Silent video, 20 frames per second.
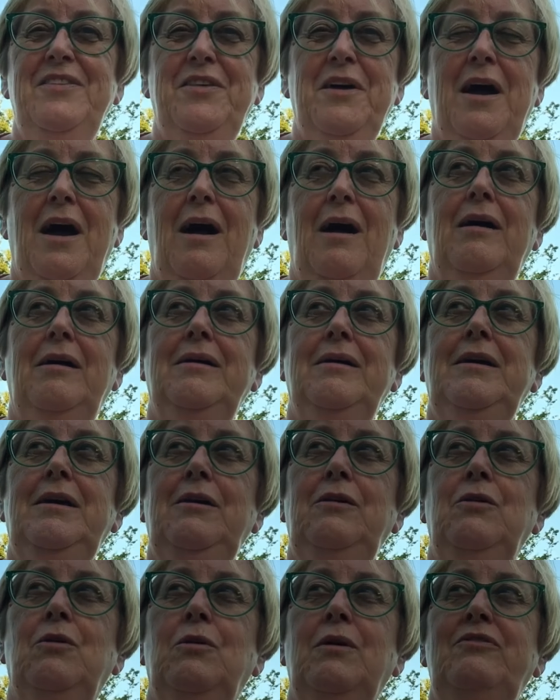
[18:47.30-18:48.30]
that, you
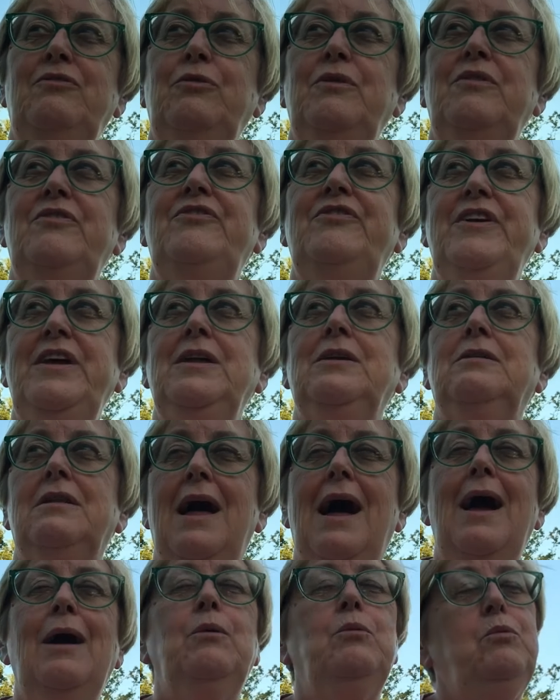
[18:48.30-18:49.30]
know, if we feel
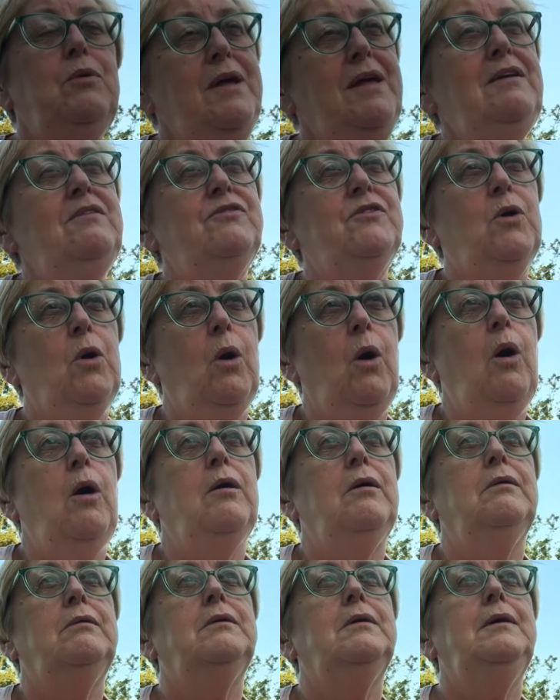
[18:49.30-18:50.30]
like we've got
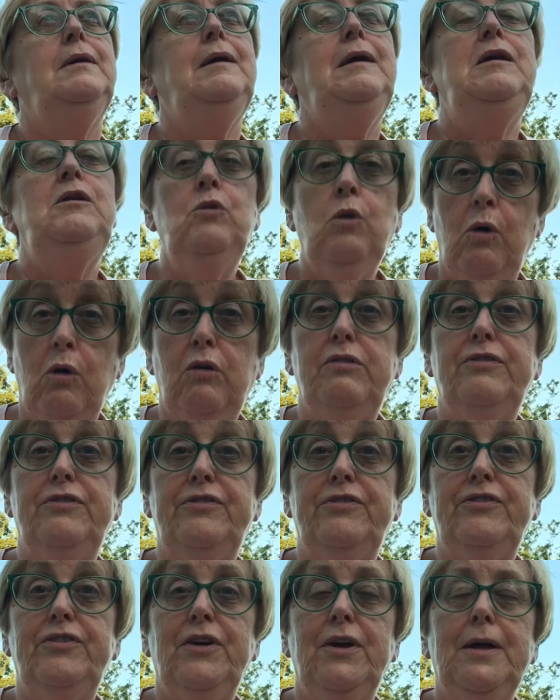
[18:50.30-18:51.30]

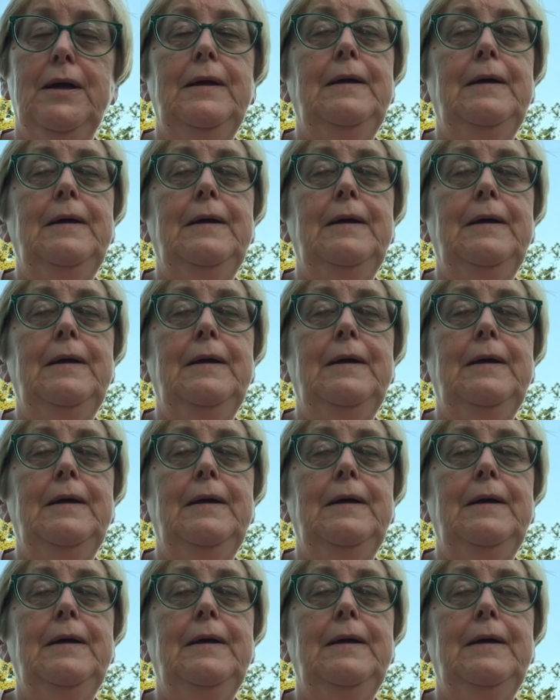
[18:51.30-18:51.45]
enough,